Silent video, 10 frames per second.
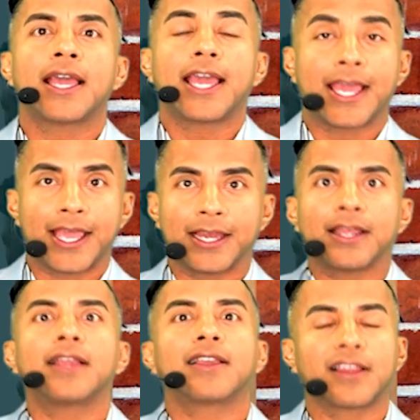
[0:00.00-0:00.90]
and
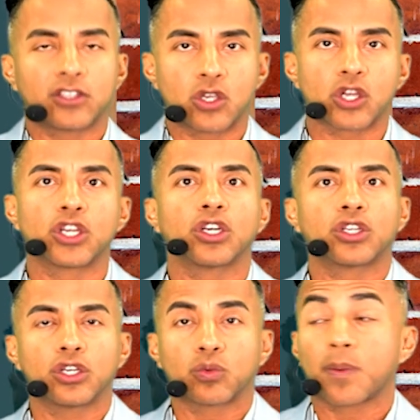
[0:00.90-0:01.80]
it gives you a
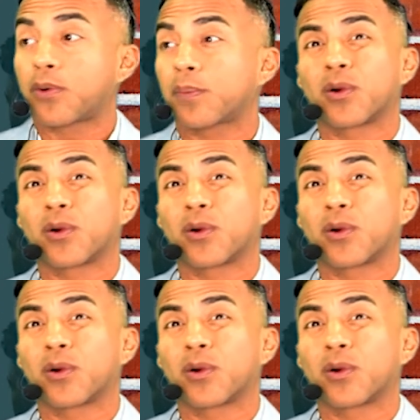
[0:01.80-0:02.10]
good report.